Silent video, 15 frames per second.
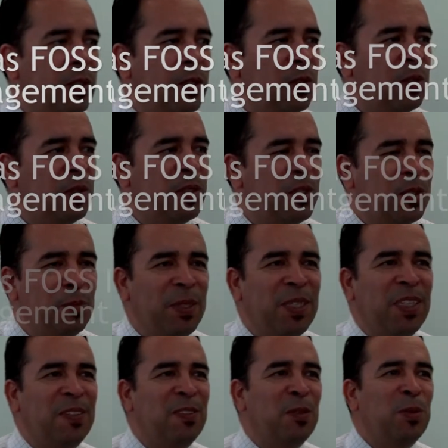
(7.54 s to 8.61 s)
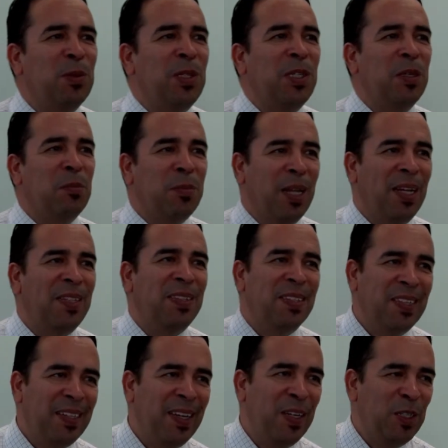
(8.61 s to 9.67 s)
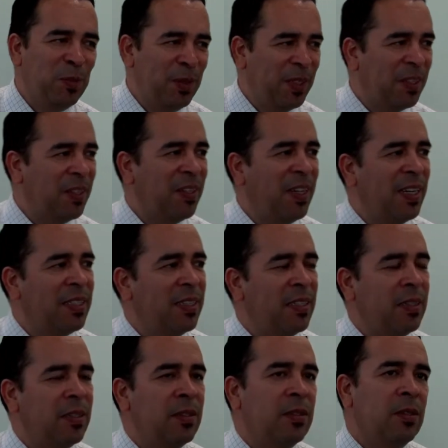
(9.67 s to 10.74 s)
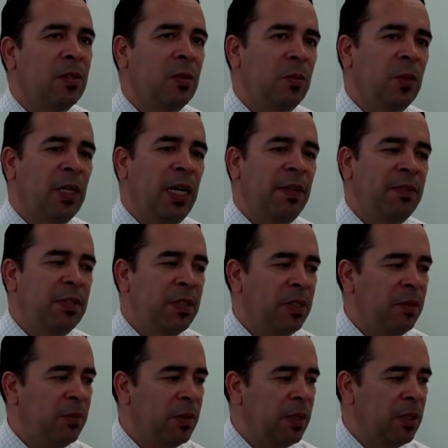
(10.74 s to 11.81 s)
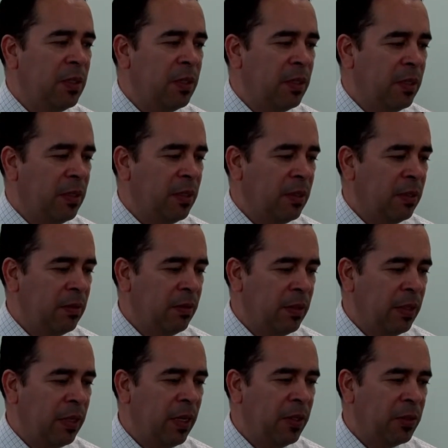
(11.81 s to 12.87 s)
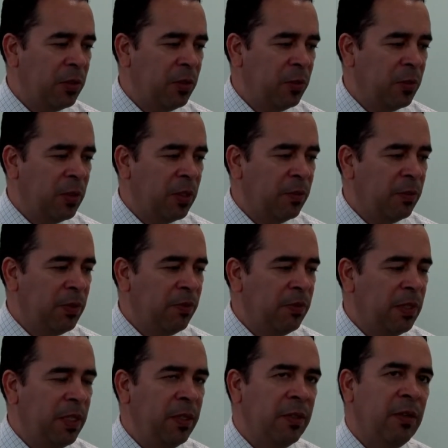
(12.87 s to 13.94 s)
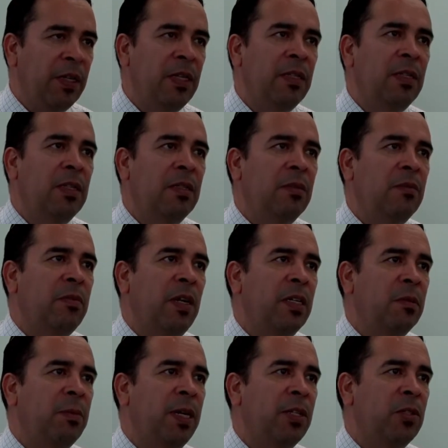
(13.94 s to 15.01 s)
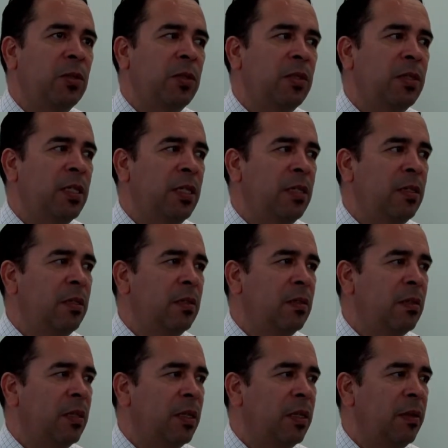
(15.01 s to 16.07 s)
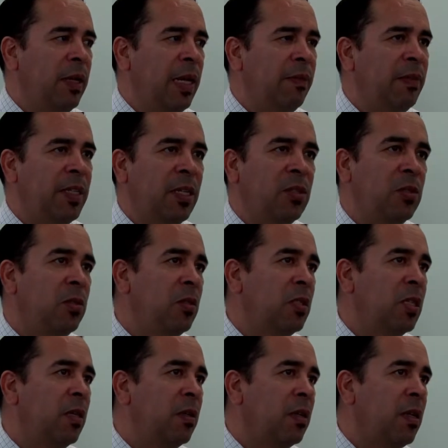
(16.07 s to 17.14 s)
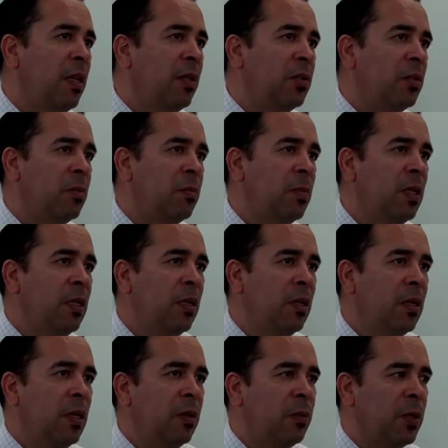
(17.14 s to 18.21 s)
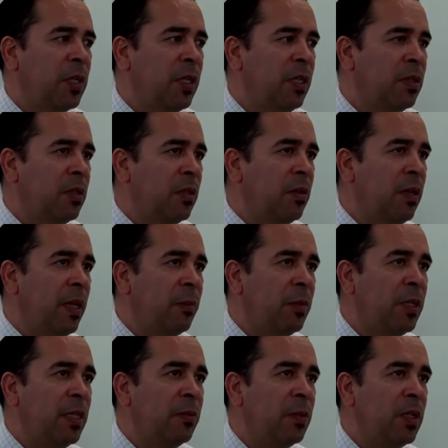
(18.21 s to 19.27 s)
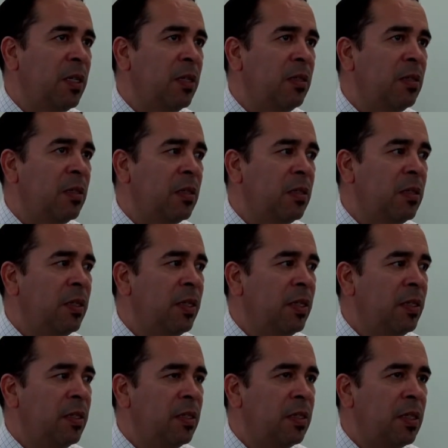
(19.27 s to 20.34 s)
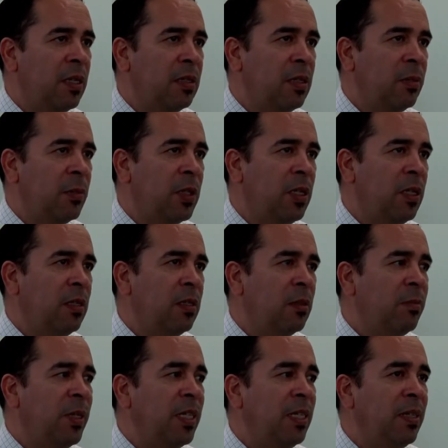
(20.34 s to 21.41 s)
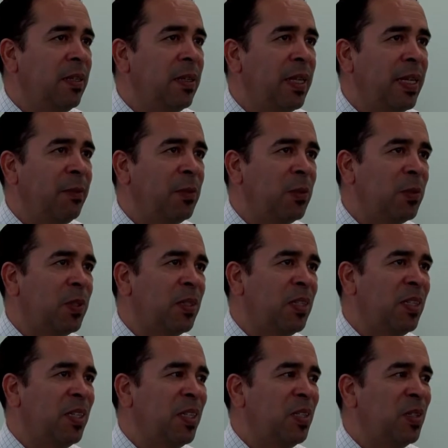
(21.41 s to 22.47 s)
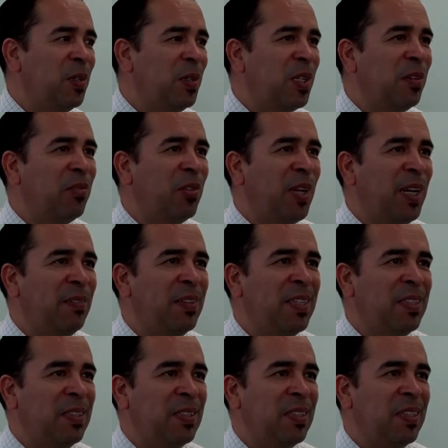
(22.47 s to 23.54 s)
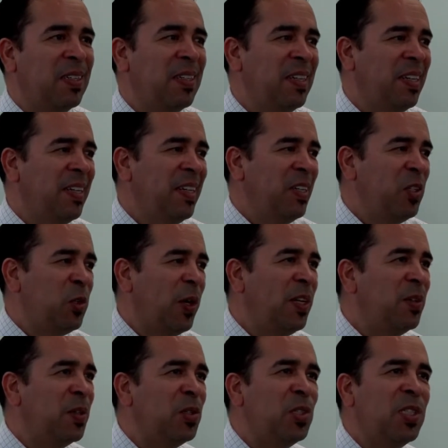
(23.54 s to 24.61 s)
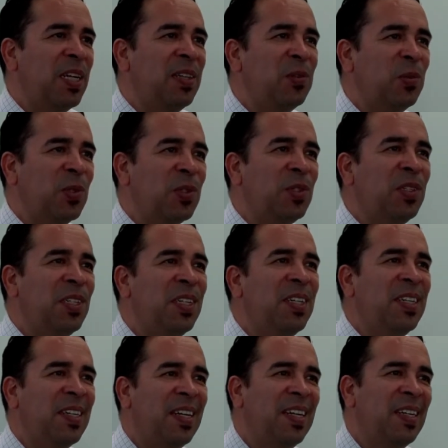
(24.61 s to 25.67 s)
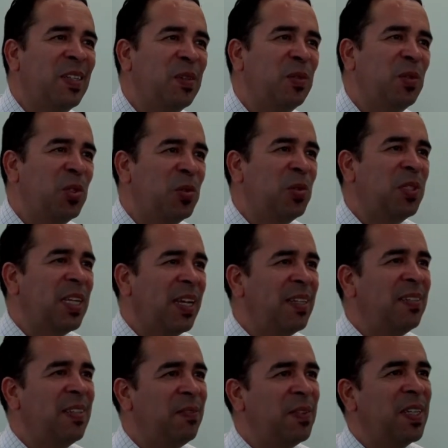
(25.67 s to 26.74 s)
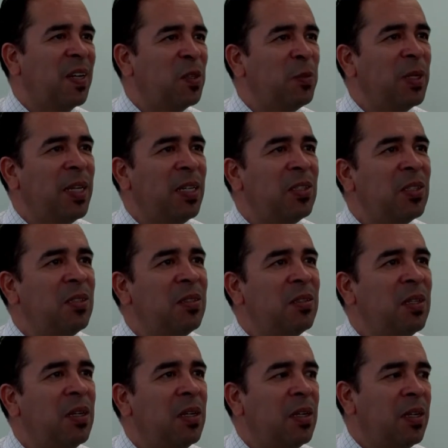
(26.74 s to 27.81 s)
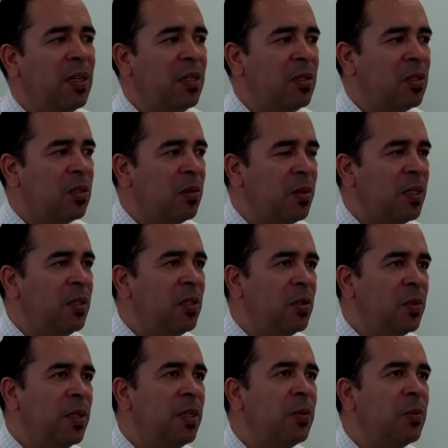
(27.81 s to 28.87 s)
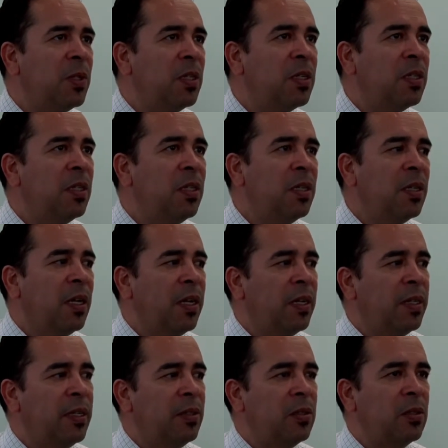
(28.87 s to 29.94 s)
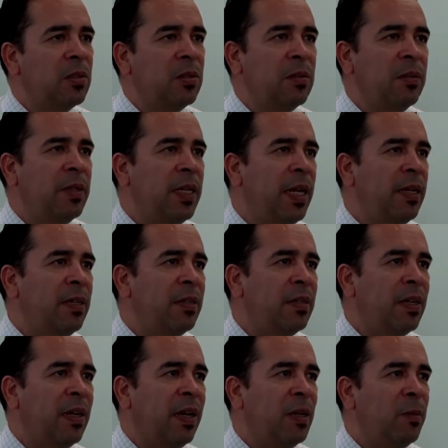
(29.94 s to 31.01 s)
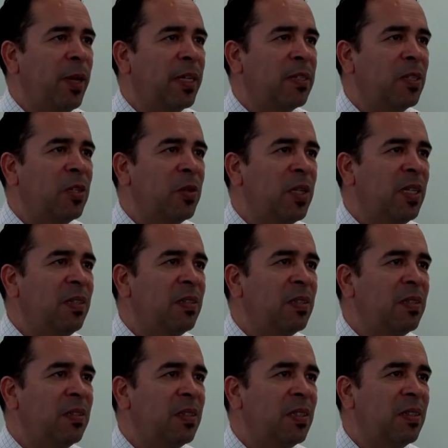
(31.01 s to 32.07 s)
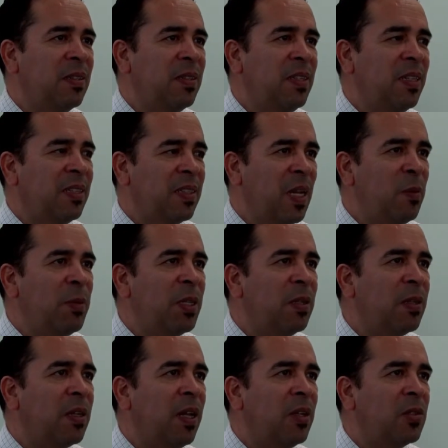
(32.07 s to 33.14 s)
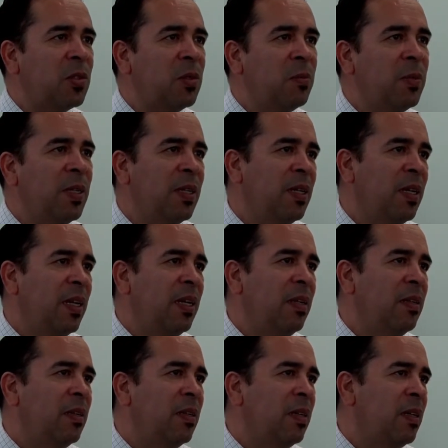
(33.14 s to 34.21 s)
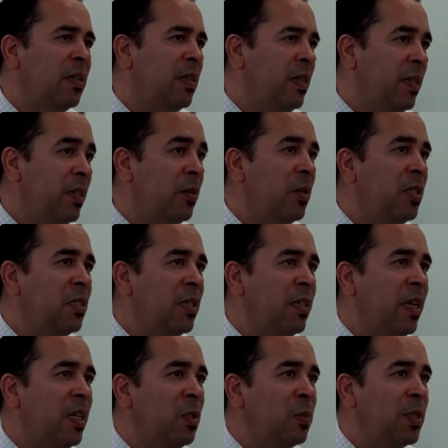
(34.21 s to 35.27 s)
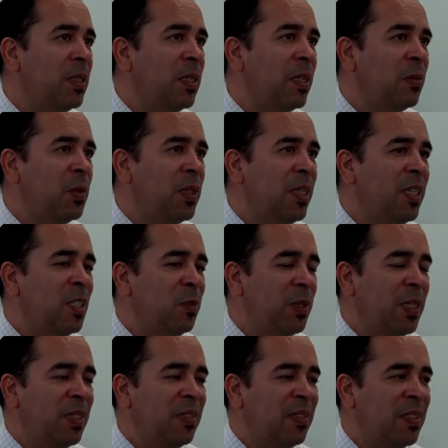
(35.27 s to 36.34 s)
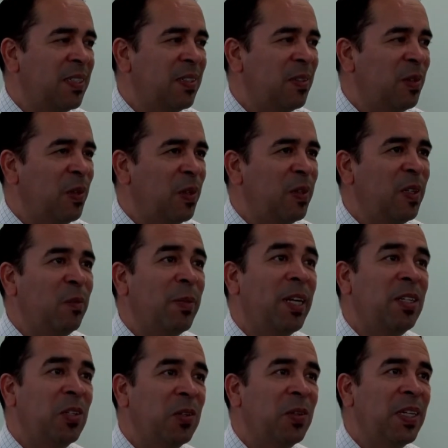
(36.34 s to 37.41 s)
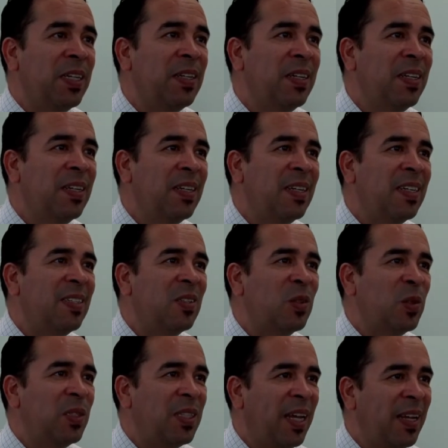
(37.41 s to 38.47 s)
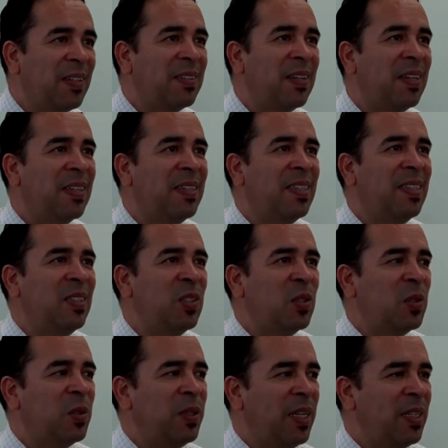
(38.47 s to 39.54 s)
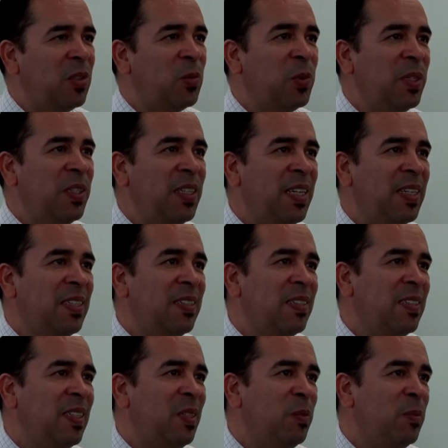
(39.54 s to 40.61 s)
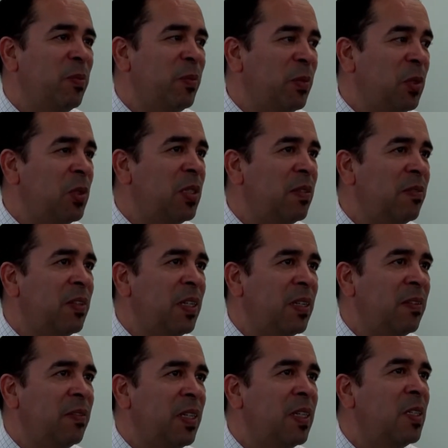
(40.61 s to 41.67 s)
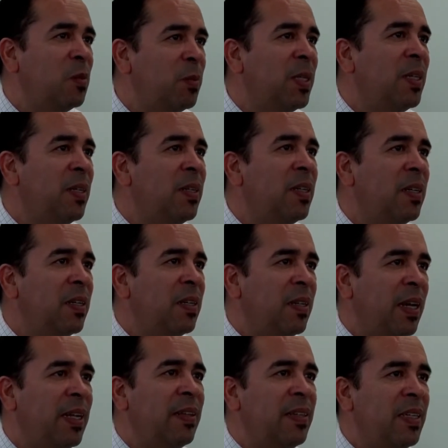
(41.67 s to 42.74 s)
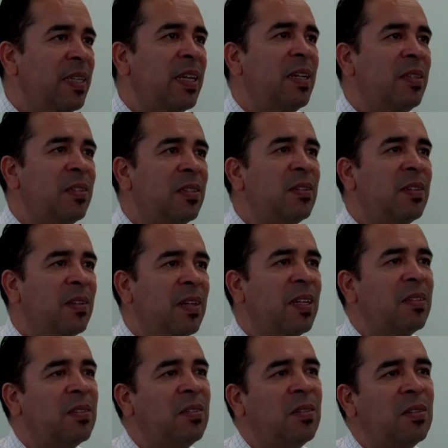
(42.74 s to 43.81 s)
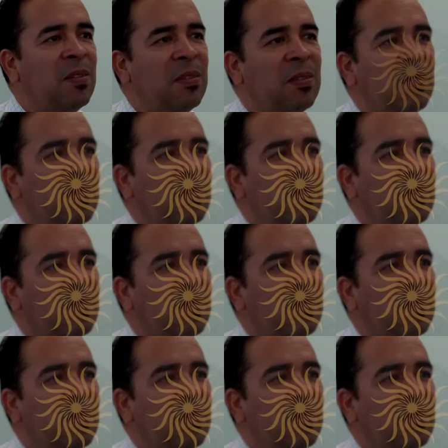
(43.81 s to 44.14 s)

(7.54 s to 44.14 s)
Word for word: So there's a big difference between compliance and engagement, correct? And so what I've seen with the, uh, the classrooms where we've integrated the FOSS modules is uh, having that student-centered classroom uh, where kids are collaborating, where kids are discussing, where kids are making claims, where kids are looking for evidence. They're trying to understand the world uh, through scientific explanations. And so they're doing the work. Uh, and so that automatically creates an, uh, an excitement in the classroom and uh, an increased engagement uh, with kids because they're learning by doing. And so it's hands-on, and so that's where you get to see most of uh, kids being highly engaged in lessons.